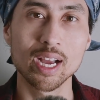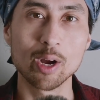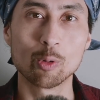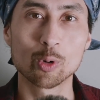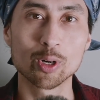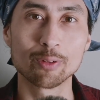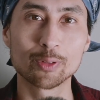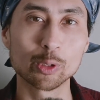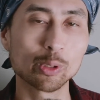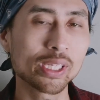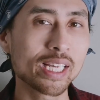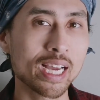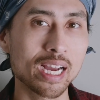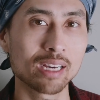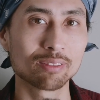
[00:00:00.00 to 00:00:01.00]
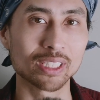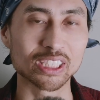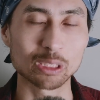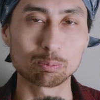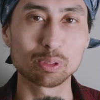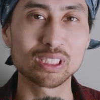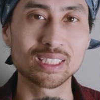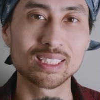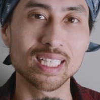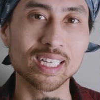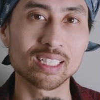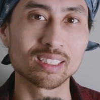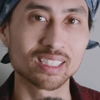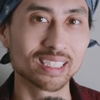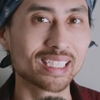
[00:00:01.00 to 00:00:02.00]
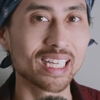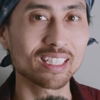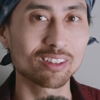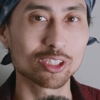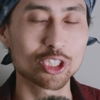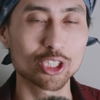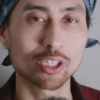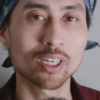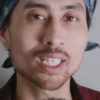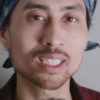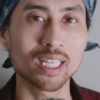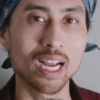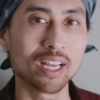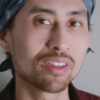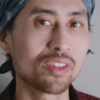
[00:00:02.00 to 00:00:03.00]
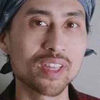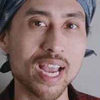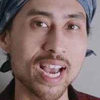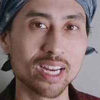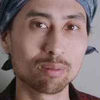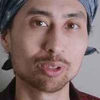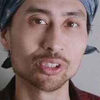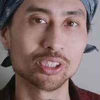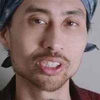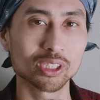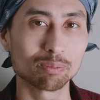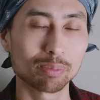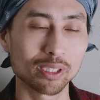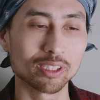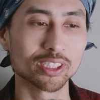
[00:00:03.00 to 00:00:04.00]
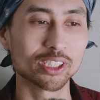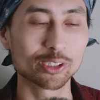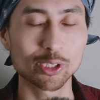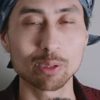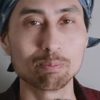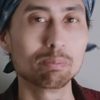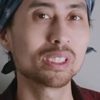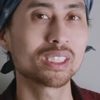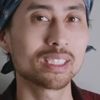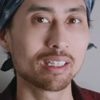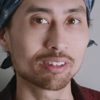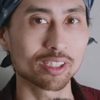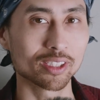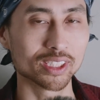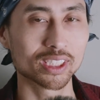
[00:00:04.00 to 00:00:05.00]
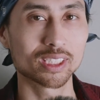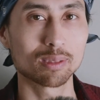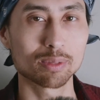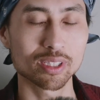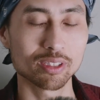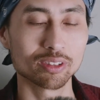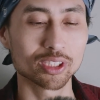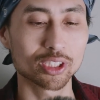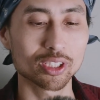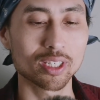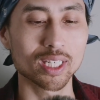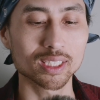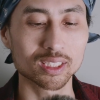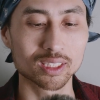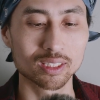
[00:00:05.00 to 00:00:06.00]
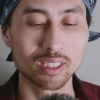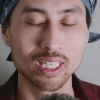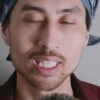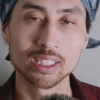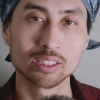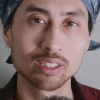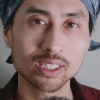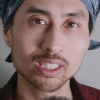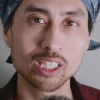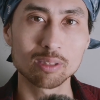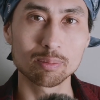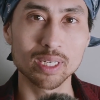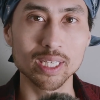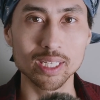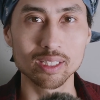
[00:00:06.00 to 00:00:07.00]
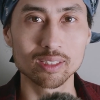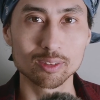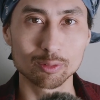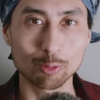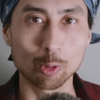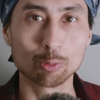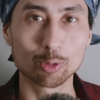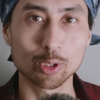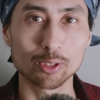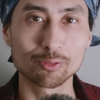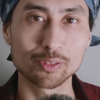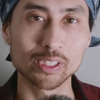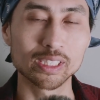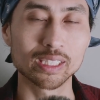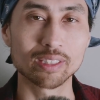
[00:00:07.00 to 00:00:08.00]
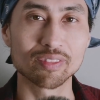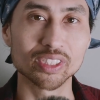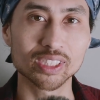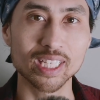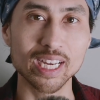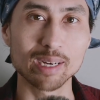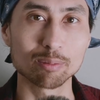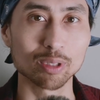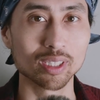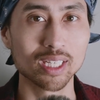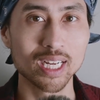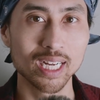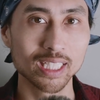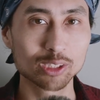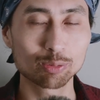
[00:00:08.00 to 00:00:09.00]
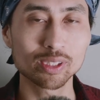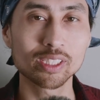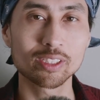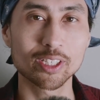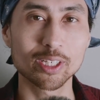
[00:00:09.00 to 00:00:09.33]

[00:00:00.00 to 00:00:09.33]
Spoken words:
or if you only have a split second to get the shot and then the animal disappears, you're going to miss out on some of those shots. So that's kind of my overall feeling of this camera. It's really